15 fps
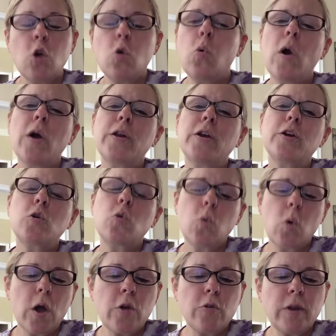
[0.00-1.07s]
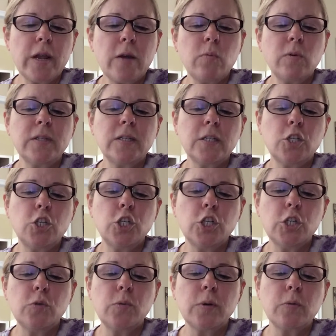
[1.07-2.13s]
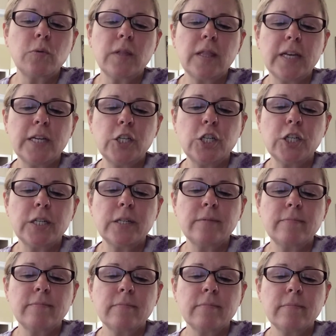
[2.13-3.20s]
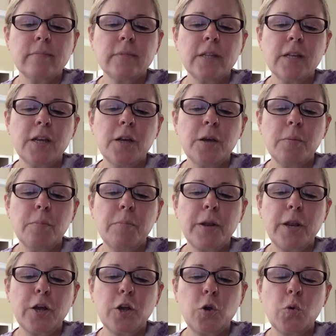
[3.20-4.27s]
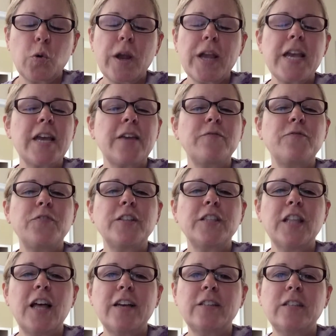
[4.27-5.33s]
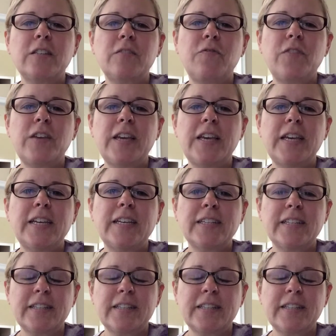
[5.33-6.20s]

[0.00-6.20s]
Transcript: quote unquote, he was a Jew in religion, but a Greek in philosophy.